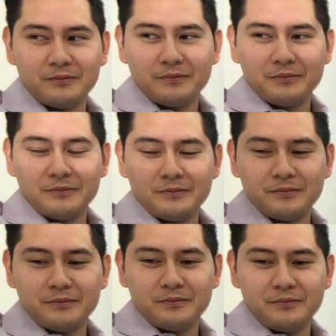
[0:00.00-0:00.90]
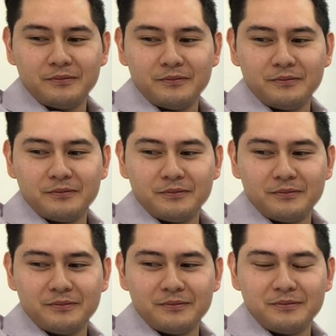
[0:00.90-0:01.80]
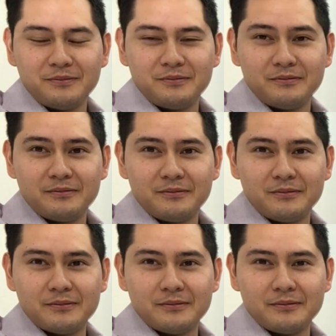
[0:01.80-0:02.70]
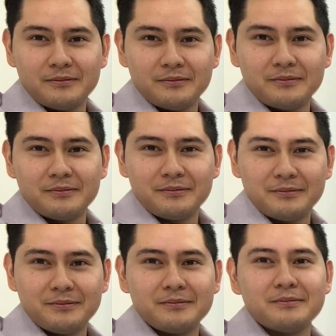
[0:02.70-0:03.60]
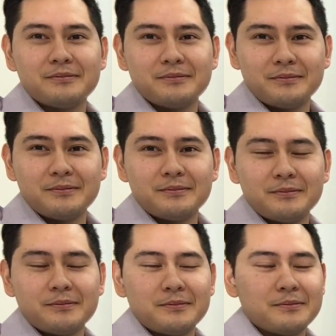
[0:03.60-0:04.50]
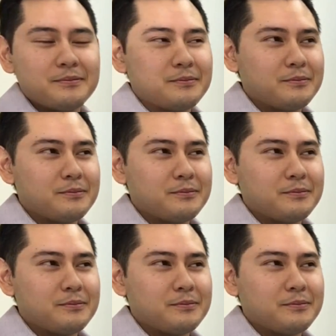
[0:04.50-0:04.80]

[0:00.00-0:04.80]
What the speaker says: The person shown says nothing.